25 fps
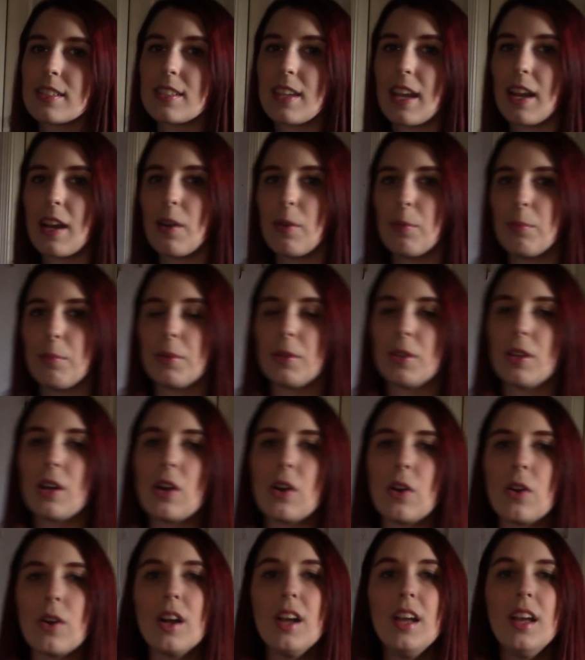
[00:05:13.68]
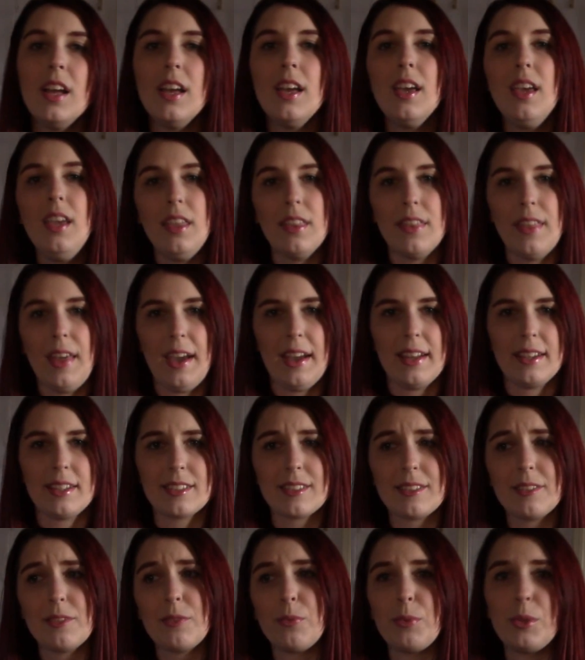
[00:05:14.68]
down below that
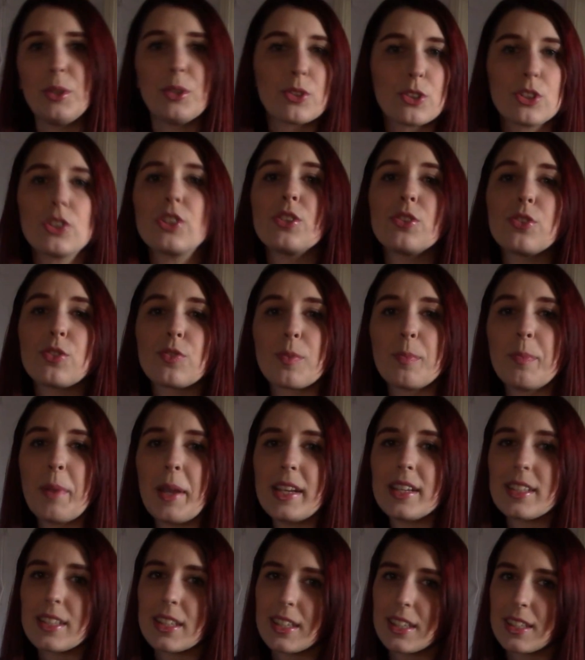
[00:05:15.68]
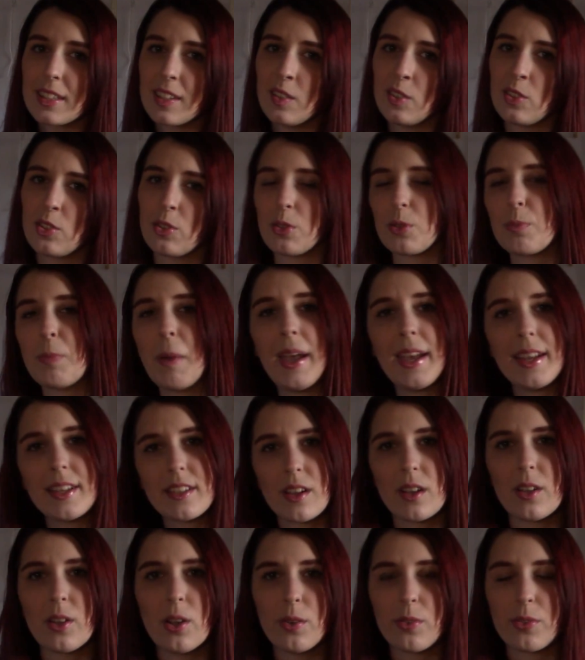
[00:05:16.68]
we used to use for painting, so there's paint
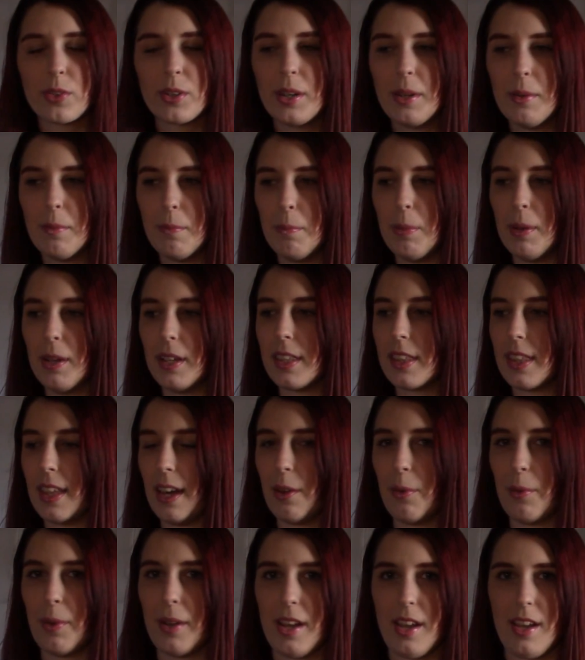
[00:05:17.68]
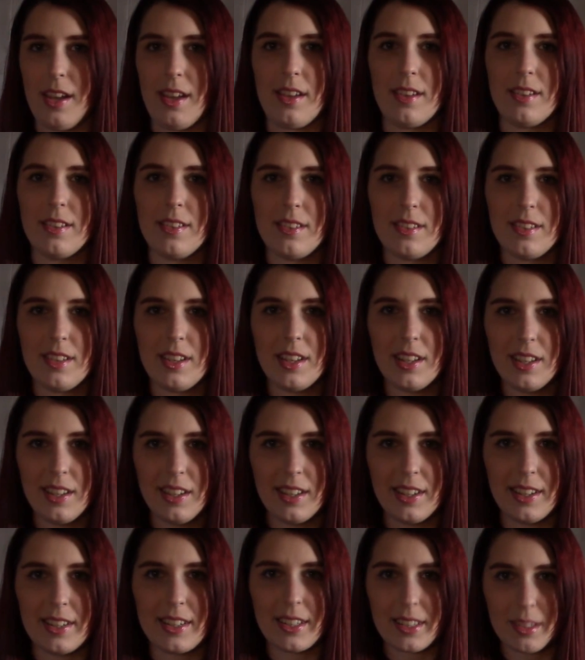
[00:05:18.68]
all over it, but that way
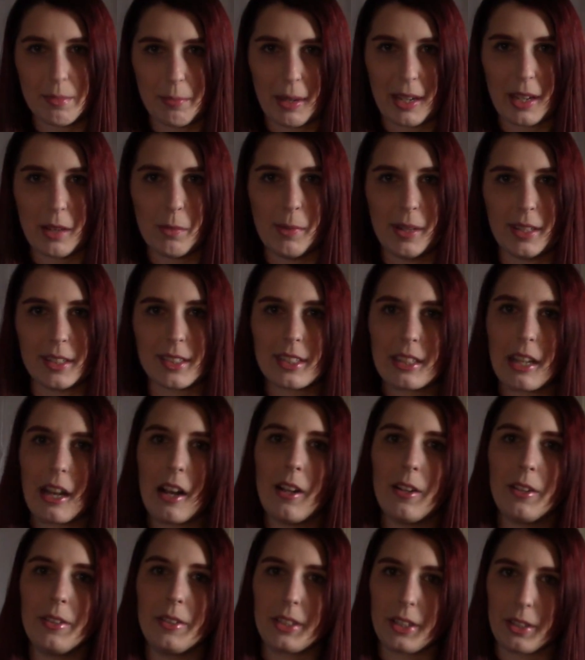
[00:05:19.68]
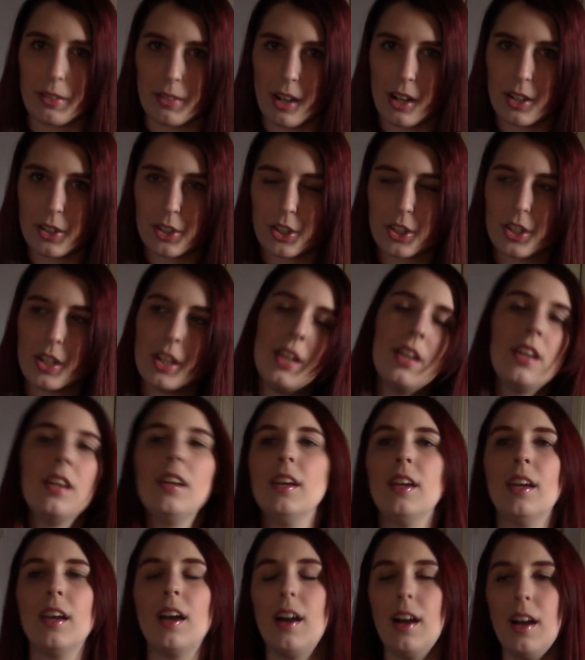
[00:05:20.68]
it doesn't make a mess all in the garage.
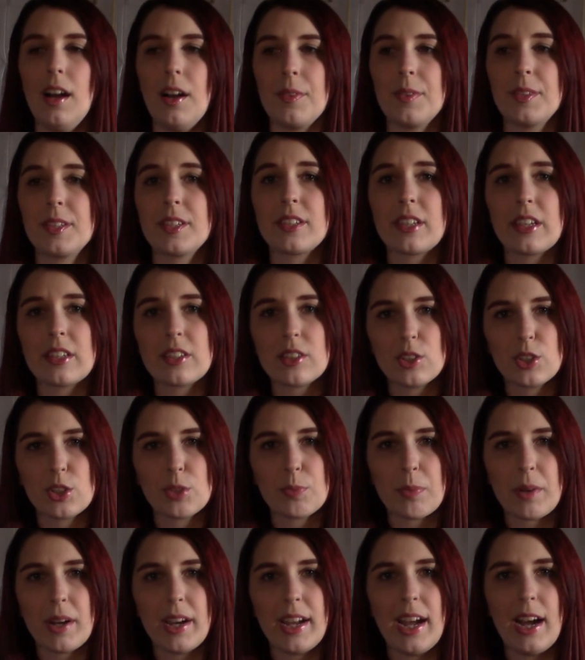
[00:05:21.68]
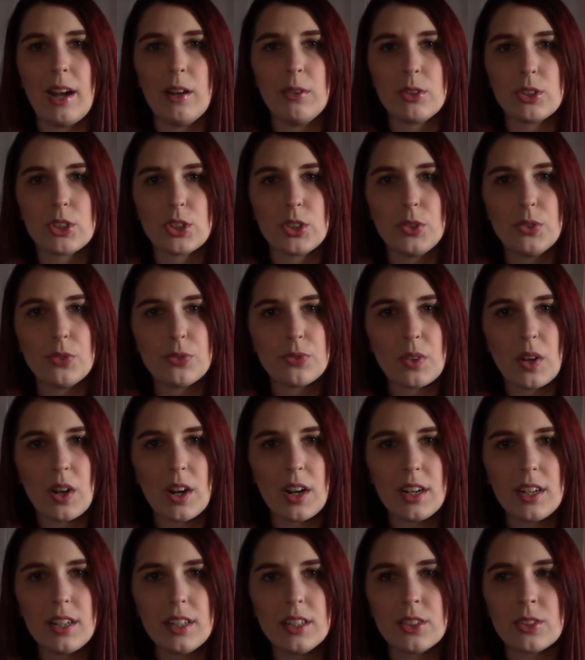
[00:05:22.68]
This doesn't spray out too
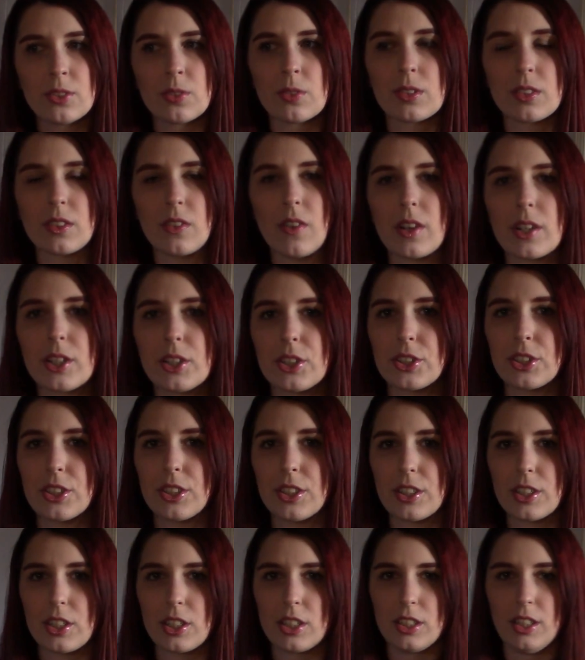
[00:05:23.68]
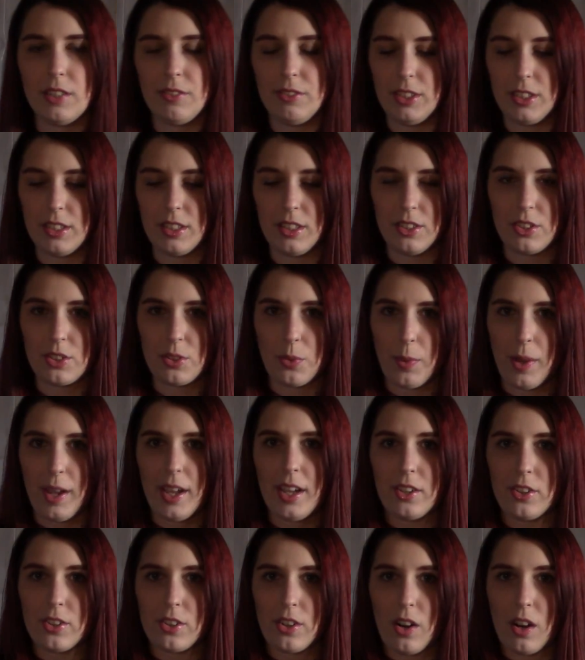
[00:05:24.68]
far, so as long as you're a good enough distance away
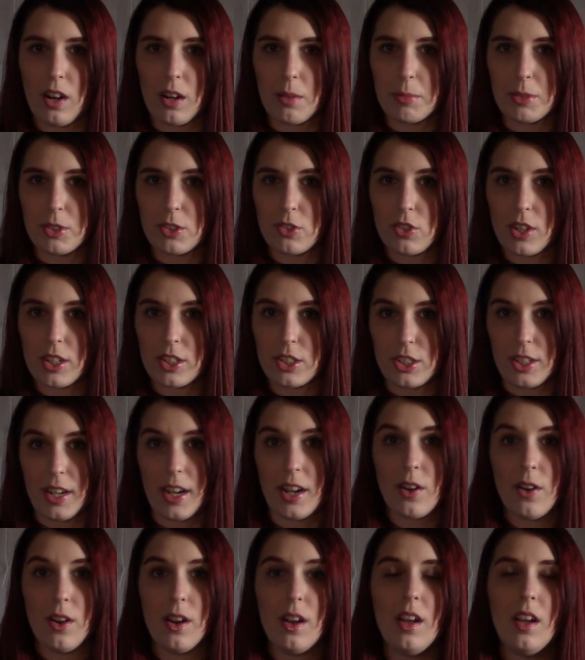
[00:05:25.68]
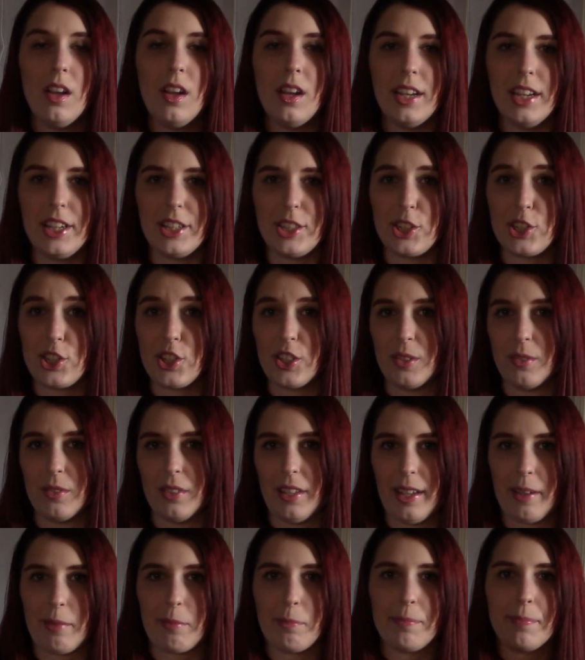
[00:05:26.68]
and your arm is stretched out, it shouldn't
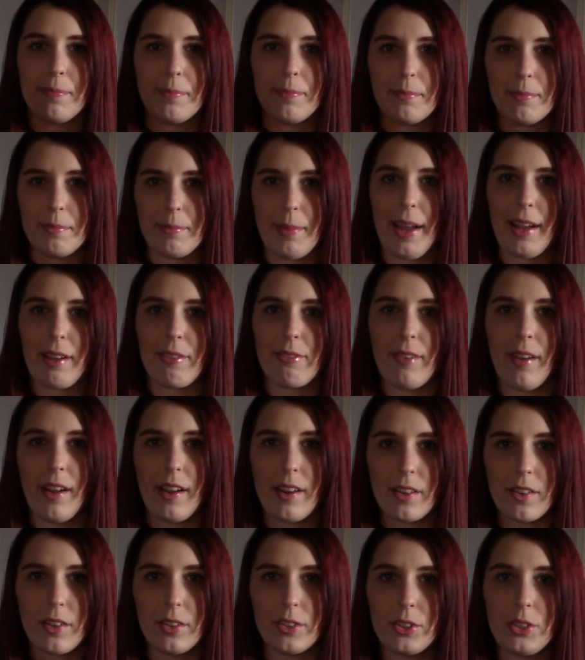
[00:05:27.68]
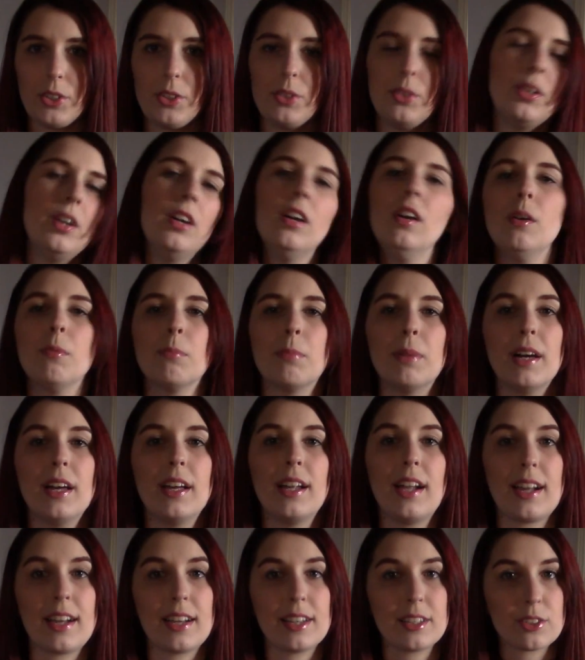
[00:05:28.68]
like backfire on you, but
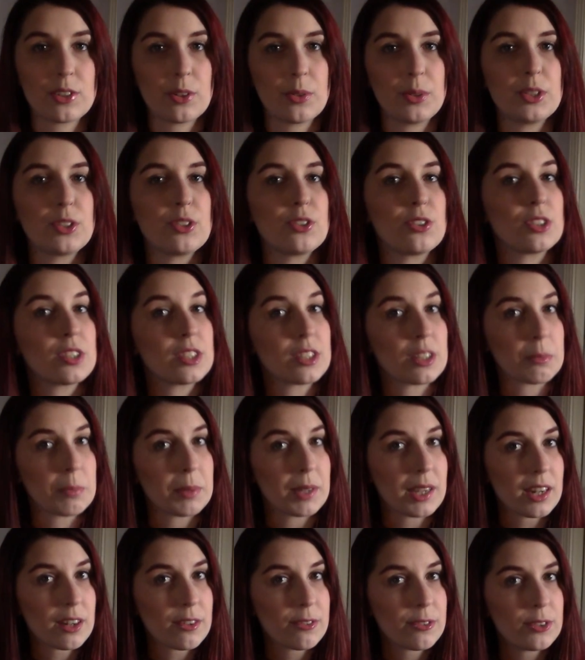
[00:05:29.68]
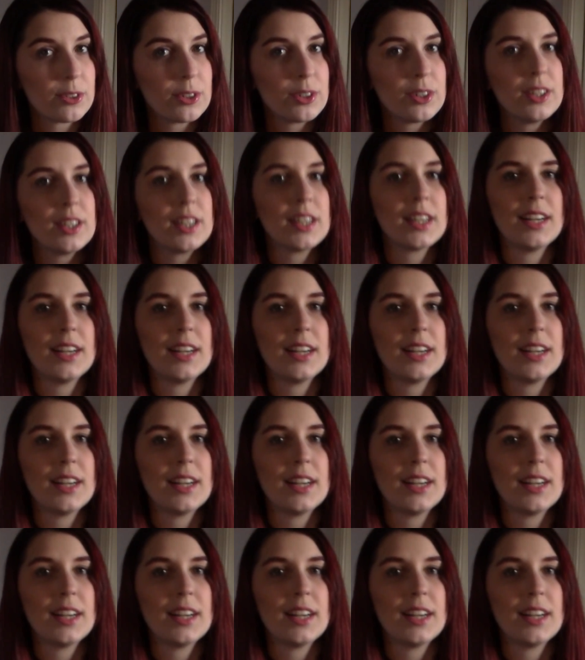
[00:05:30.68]
as always you should still be careful.